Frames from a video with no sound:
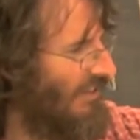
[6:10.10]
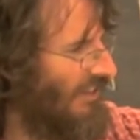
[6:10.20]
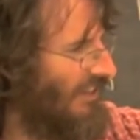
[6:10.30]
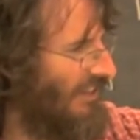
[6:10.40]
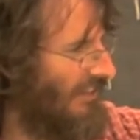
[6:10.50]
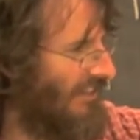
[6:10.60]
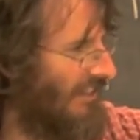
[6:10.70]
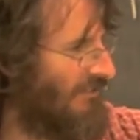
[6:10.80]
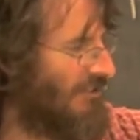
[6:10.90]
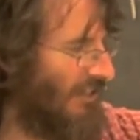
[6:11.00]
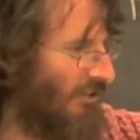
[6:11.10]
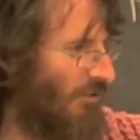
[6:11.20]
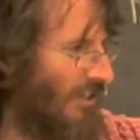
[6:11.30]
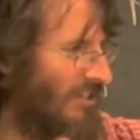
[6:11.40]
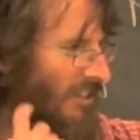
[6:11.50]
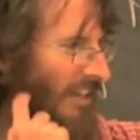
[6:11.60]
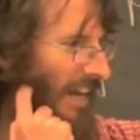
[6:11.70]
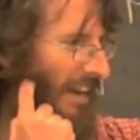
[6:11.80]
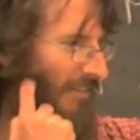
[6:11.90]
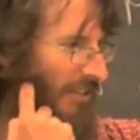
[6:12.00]
the interesting question that
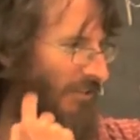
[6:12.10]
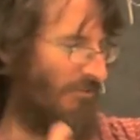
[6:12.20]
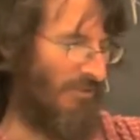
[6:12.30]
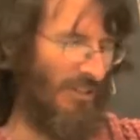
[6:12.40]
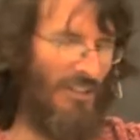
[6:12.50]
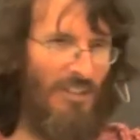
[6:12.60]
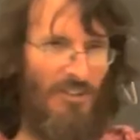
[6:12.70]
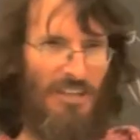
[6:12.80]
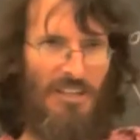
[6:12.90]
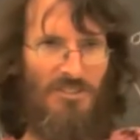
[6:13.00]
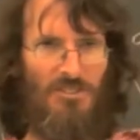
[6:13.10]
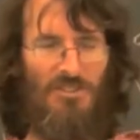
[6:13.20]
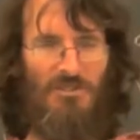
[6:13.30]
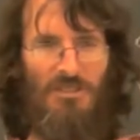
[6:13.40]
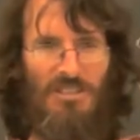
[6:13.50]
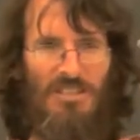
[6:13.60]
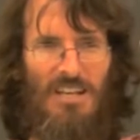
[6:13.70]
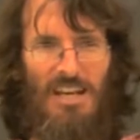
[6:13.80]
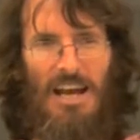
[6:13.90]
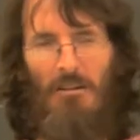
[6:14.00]
I don't really know the answer to is
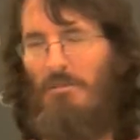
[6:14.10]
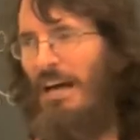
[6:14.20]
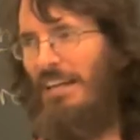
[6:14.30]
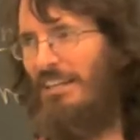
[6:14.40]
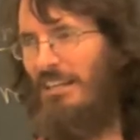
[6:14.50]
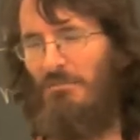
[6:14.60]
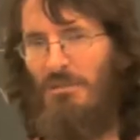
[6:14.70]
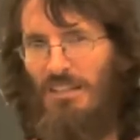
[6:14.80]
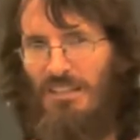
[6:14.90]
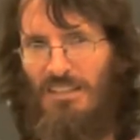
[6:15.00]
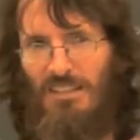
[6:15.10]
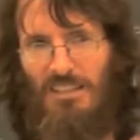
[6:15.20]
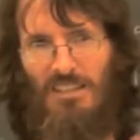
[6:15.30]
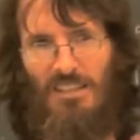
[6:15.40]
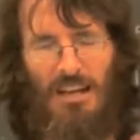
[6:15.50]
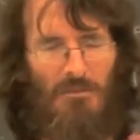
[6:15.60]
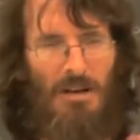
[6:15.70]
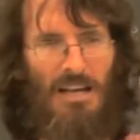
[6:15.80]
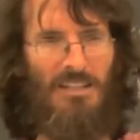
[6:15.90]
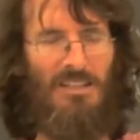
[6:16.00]
how bad can it be? How
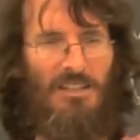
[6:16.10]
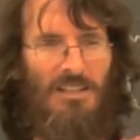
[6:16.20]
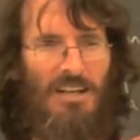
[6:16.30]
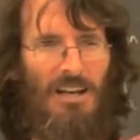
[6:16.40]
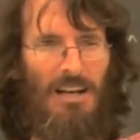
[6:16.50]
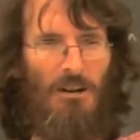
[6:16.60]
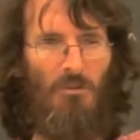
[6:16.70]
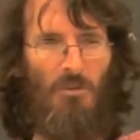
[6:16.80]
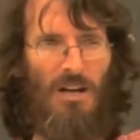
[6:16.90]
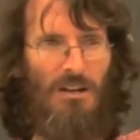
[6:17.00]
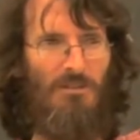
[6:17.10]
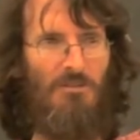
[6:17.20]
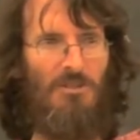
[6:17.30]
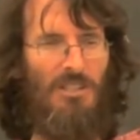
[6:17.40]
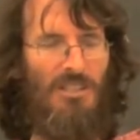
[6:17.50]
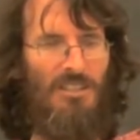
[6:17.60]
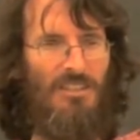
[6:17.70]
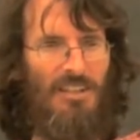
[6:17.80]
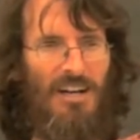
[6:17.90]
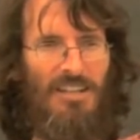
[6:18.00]
bad can how
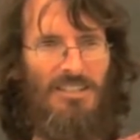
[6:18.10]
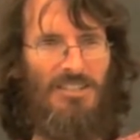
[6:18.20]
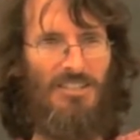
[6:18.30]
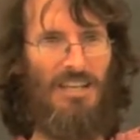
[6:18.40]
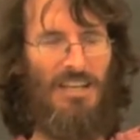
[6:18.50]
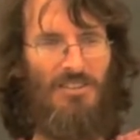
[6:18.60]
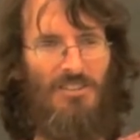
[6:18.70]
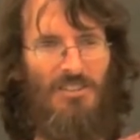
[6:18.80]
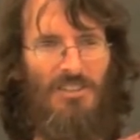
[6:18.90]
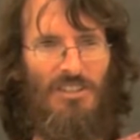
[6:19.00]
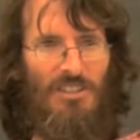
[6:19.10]
non-standard